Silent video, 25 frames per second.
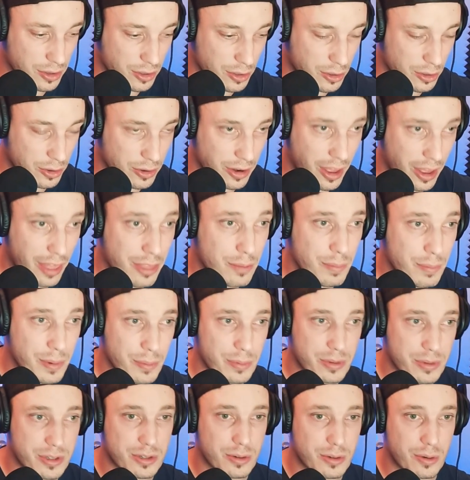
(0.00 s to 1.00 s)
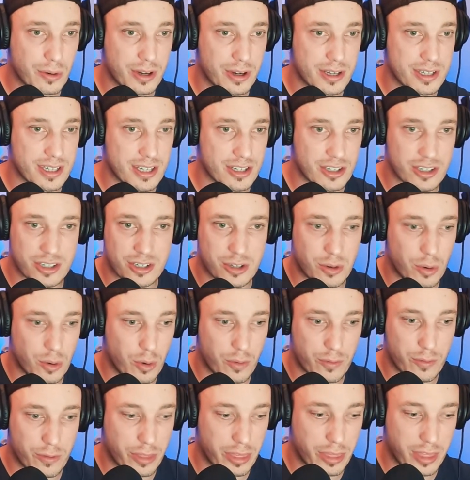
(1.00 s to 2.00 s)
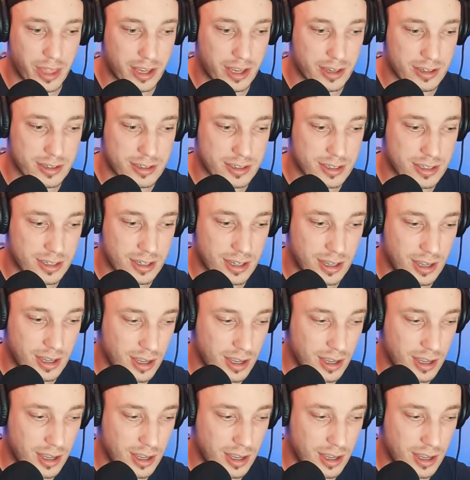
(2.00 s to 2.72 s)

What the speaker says: learn other people's stories and just go over things,